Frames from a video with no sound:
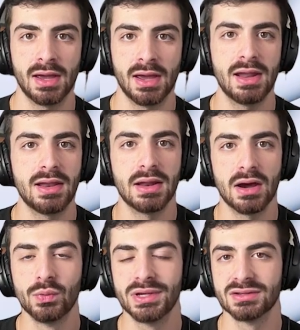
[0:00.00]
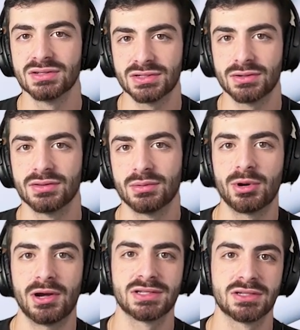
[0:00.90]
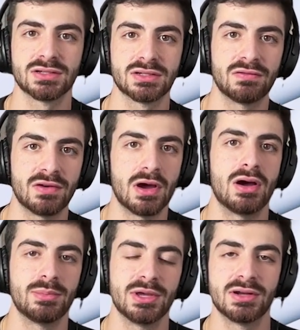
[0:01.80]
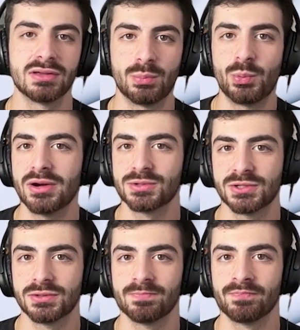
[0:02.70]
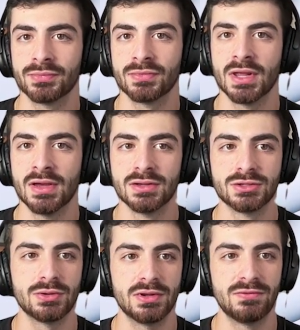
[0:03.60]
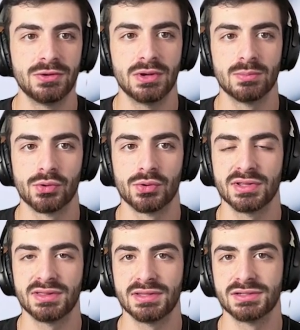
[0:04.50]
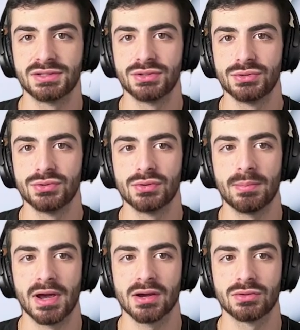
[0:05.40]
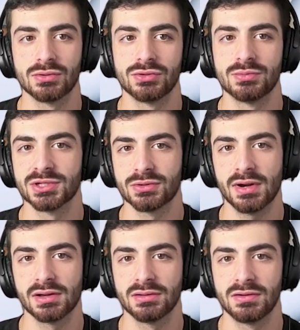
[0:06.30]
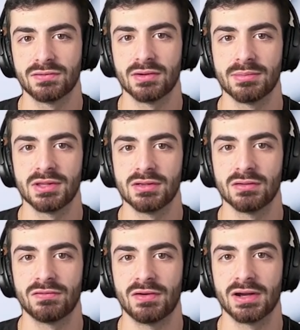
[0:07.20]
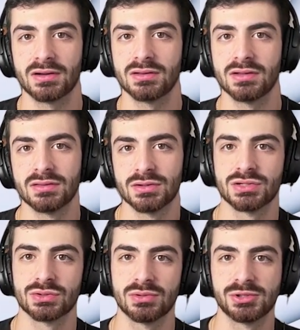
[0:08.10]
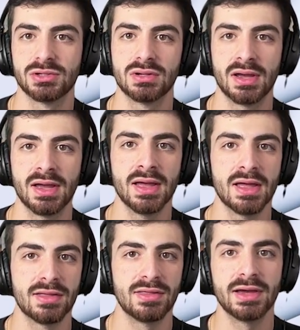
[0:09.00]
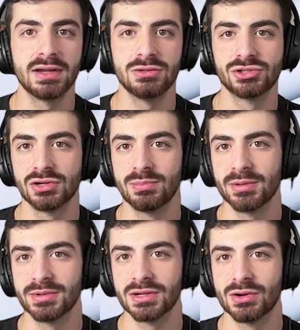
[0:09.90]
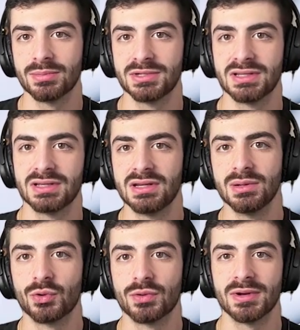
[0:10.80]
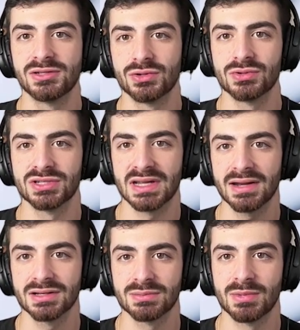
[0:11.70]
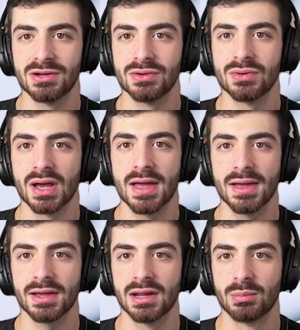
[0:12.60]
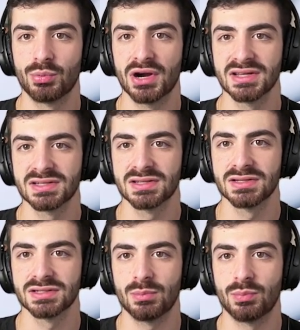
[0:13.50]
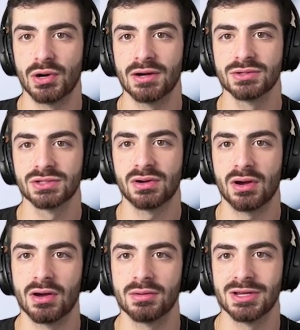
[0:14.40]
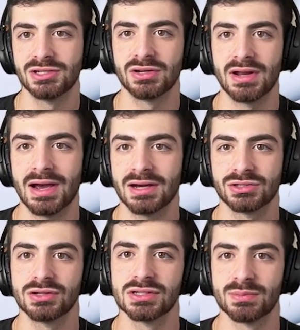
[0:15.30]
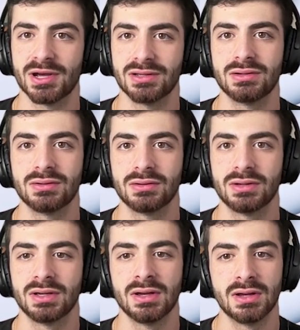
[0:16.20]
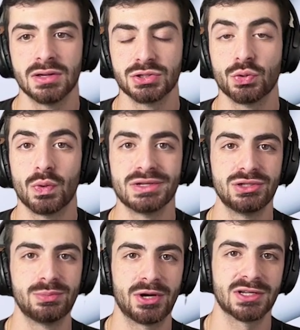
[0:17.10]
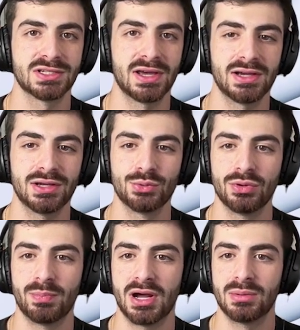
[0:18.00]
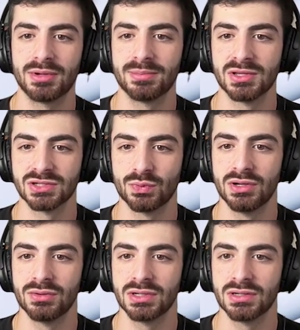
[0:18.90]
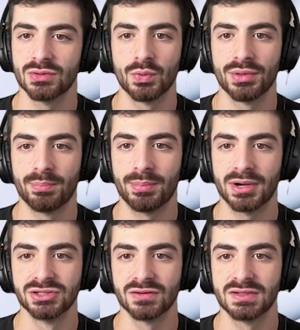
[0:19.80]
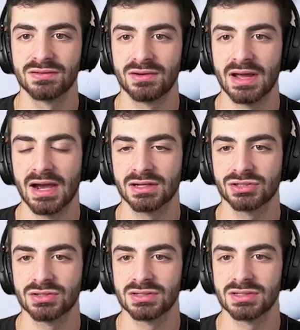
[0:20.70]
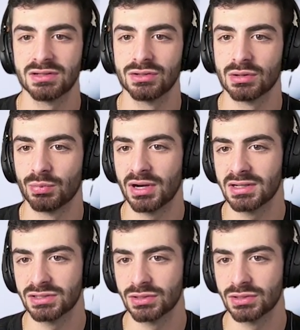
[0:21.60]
And now we can start the process of automating the browser. So if you imported these two macro groups correctly from the file in the description, then you should be able to go up to the Keyboard Maestro status menu and press this browser automation actions button. So once you press that, it will pop up this window here with a bunch of different actions that you can press.